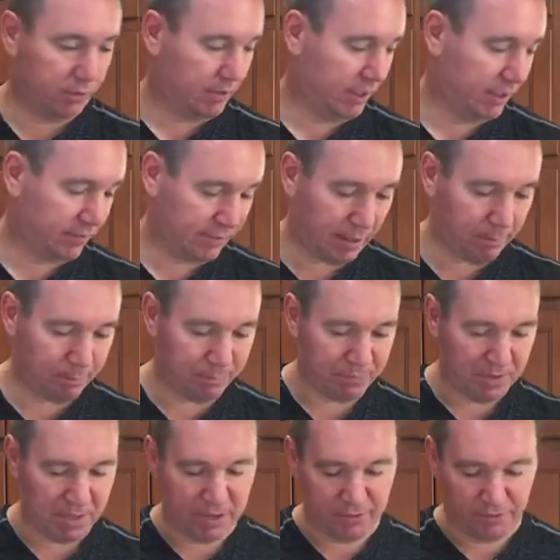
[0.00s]
heats up.
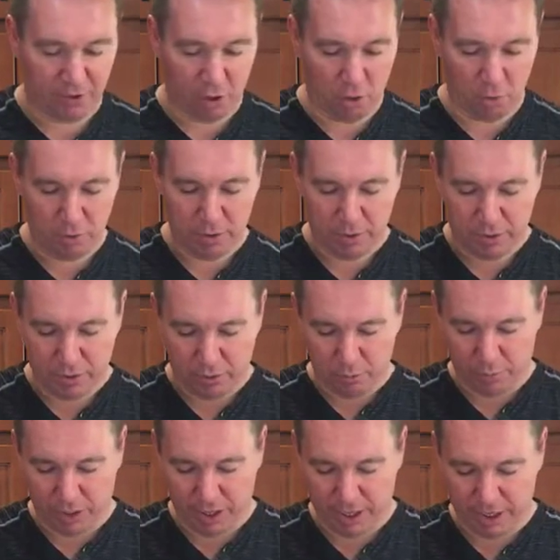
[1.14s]
So
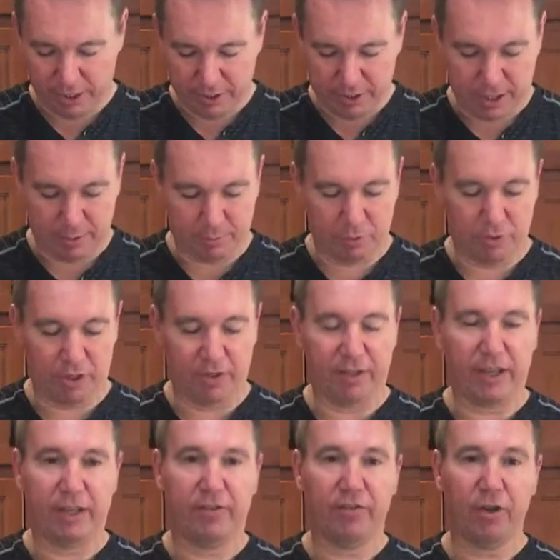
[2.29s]
when I'm cooking
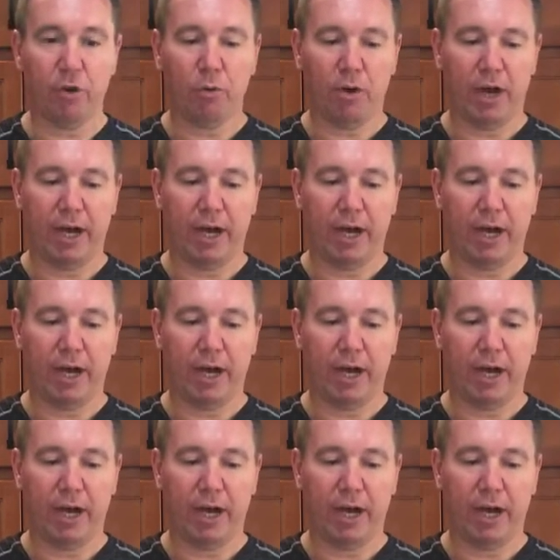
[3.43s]
like so,